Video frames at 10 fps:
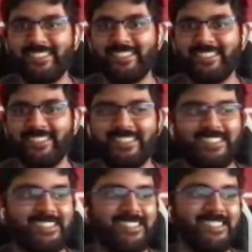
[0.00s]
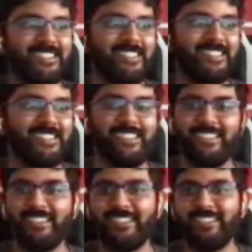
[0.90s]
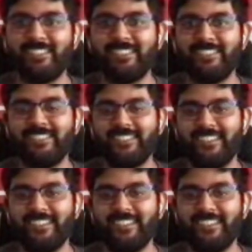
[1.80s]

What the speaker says: This person isn't speaking.